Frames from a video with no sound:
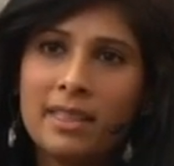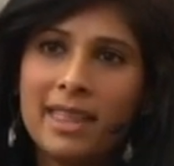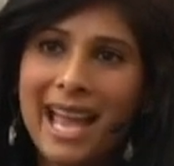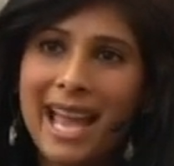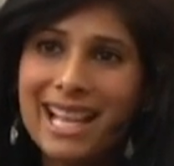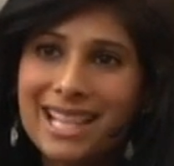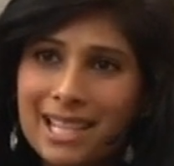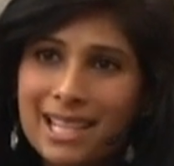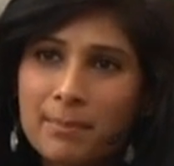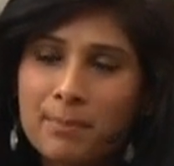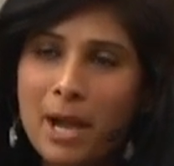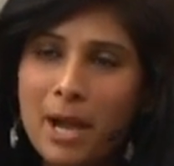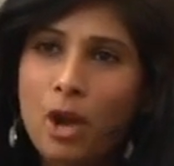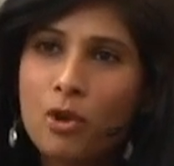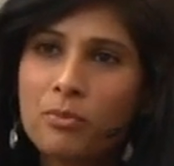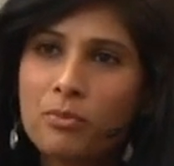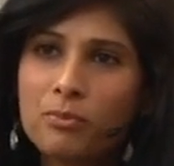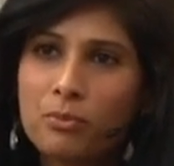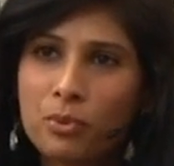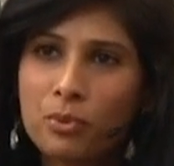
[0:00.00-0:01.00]
that's
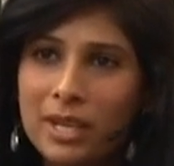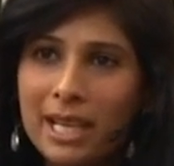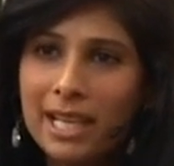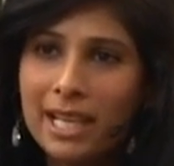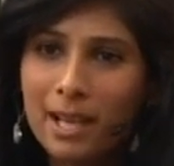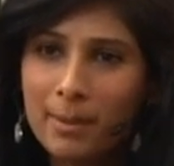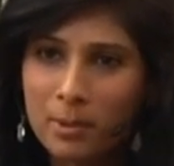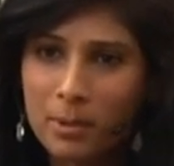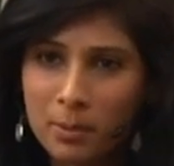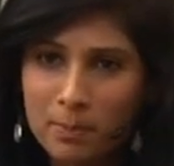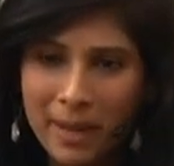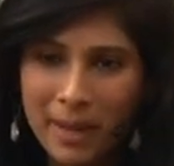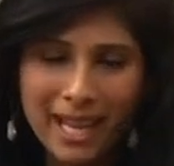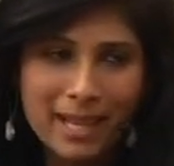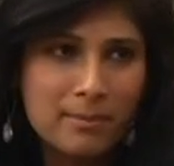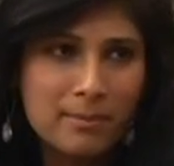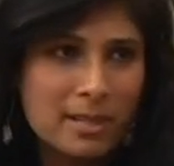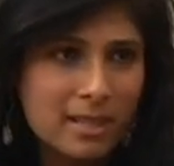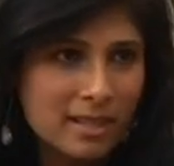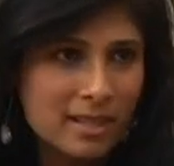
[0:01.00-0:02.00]
about really about
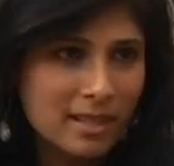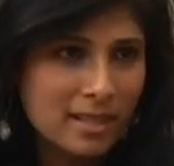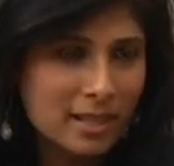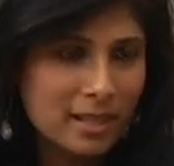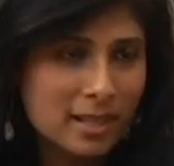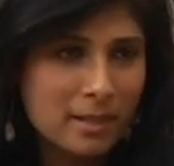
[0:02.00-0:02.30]
payments.